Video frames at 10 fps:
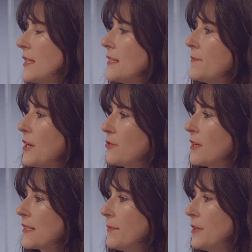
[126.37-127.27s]
Does
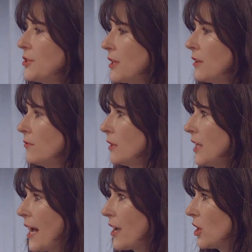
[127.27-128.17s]
Matrox Imaging rely
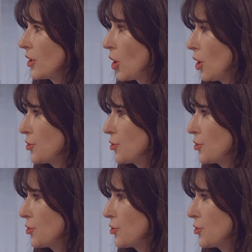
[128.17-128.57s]
on contract